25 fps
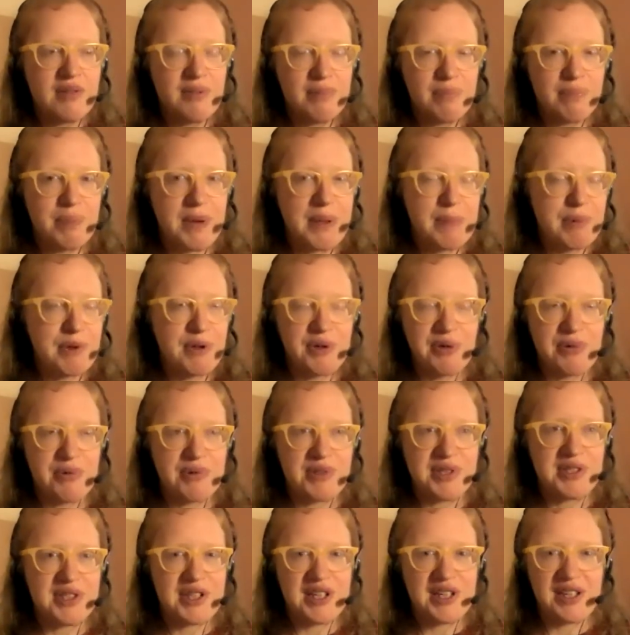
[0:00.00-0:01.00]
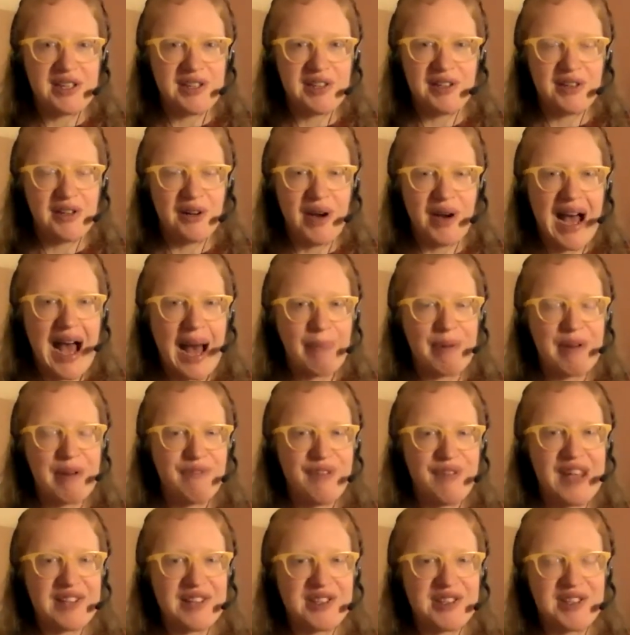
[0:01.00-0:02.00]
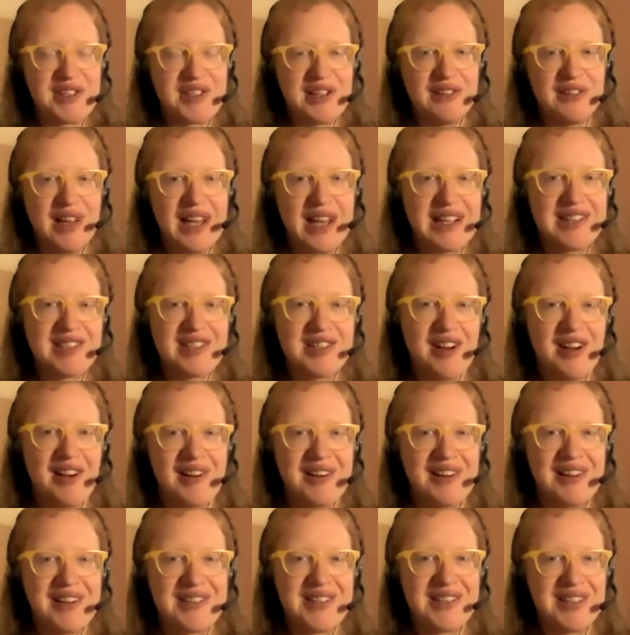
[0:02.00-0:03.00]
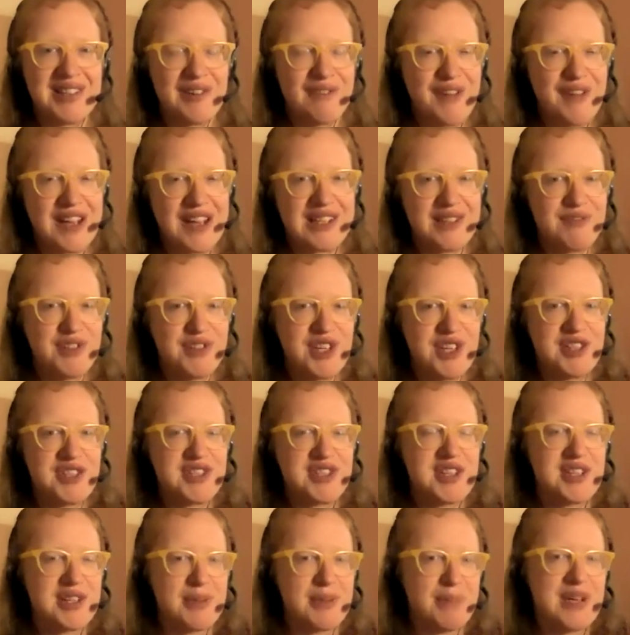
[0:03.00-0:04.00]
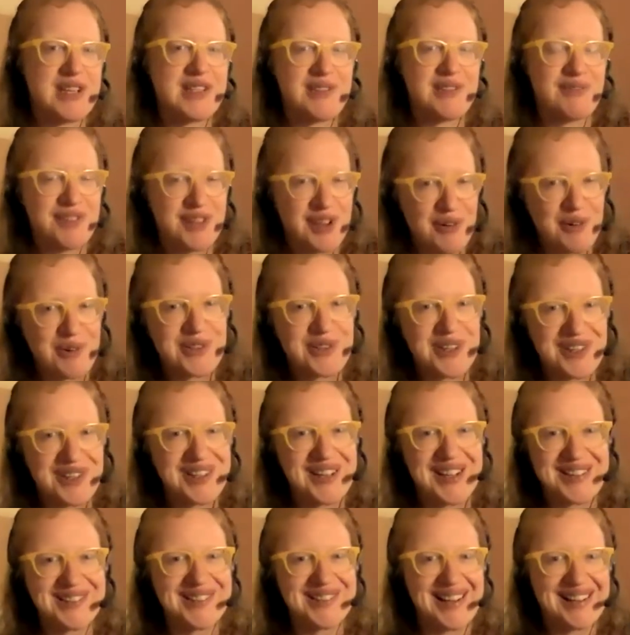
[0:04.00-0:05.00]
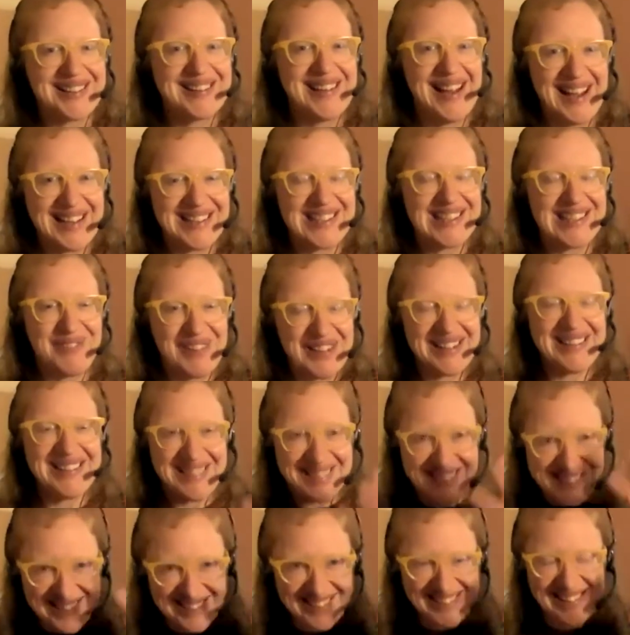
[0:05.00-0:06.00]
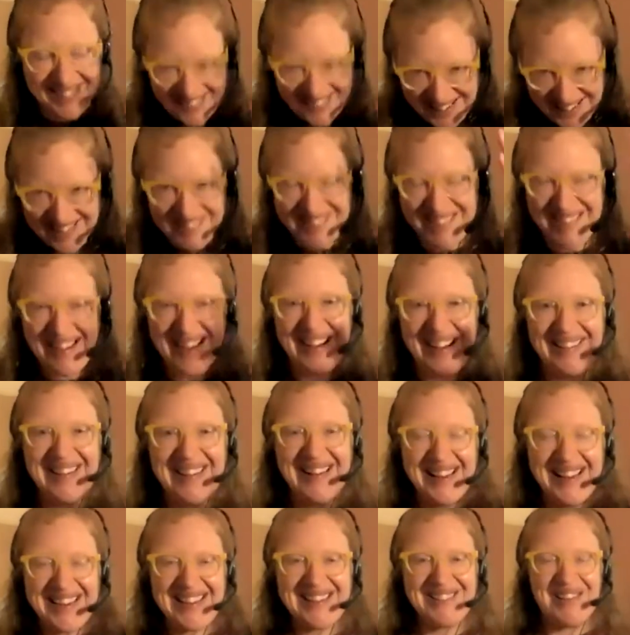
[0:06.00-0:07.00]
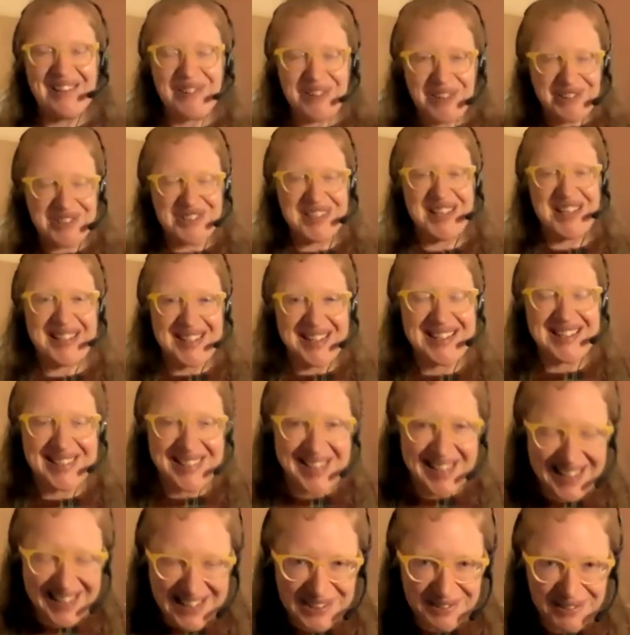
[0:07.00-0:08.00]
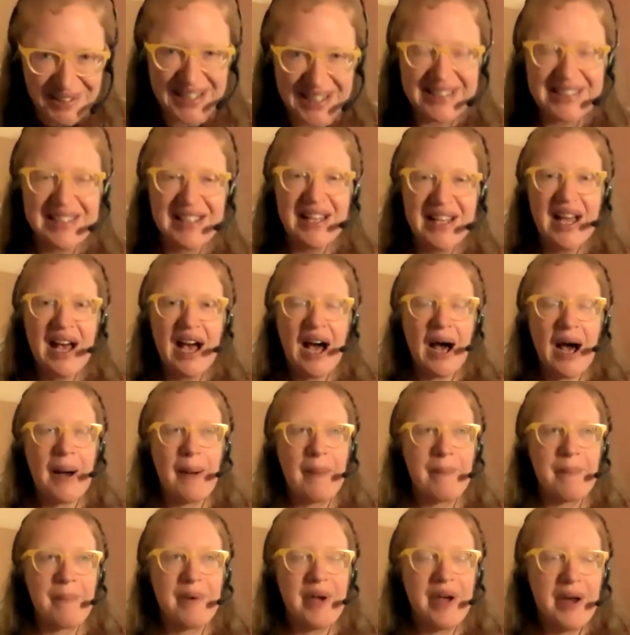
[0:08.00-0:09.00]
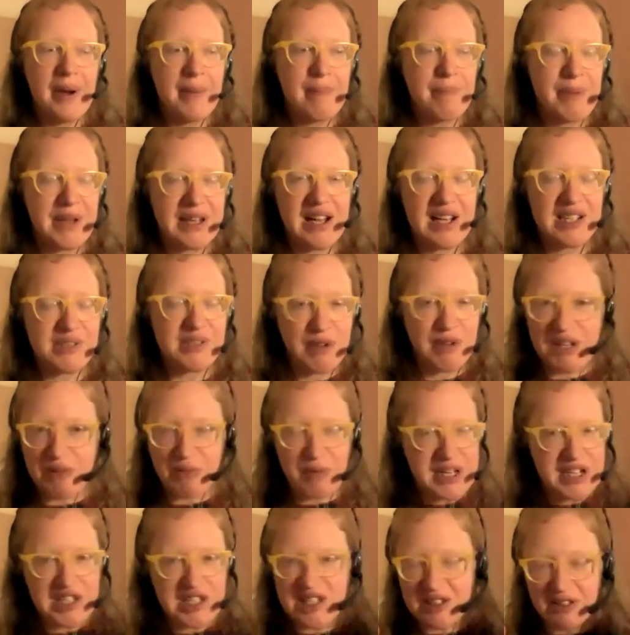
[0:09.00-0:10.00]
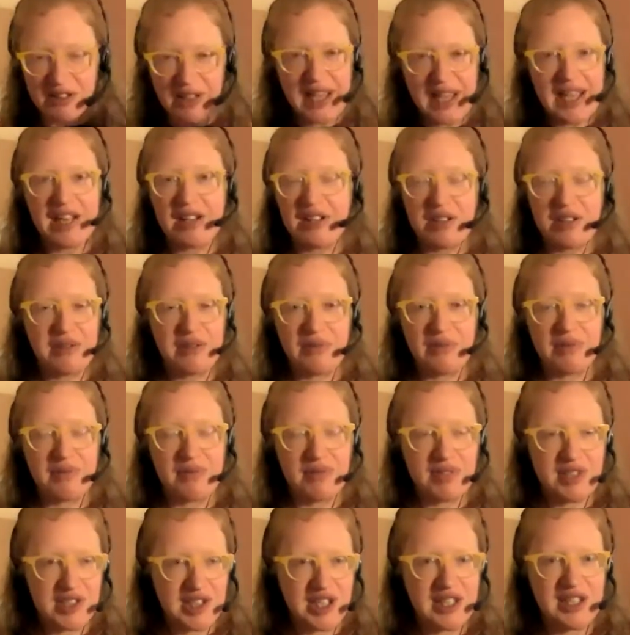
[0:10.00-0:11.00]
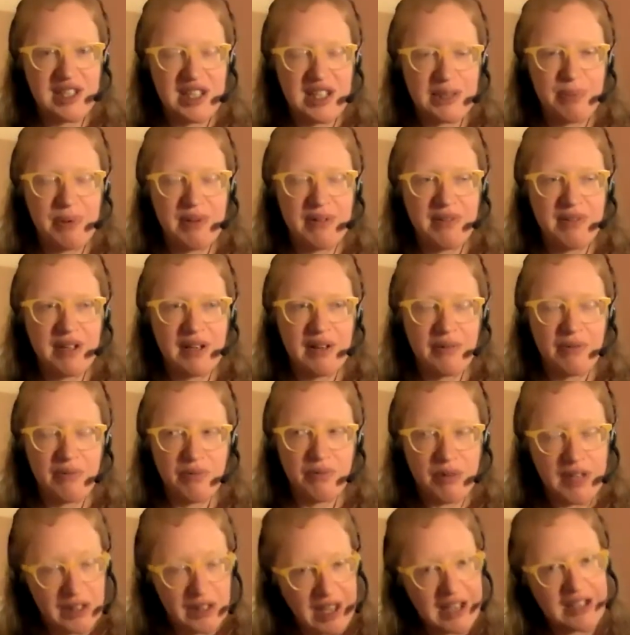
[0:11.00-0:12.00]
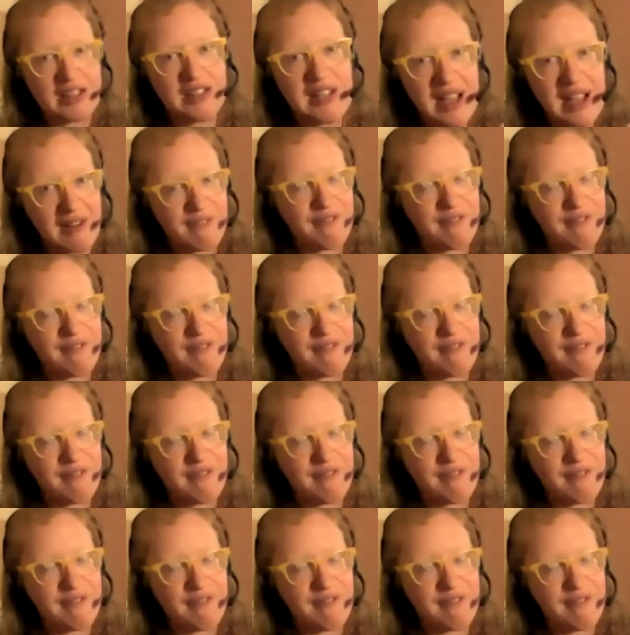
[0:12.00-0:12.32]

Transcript: people who see, you know, happy faces in light sockets in the face of Jesus and a piece of toast and things like that, just because you have, you know, you see these things, right? Because we just like to see these, you know, we like to have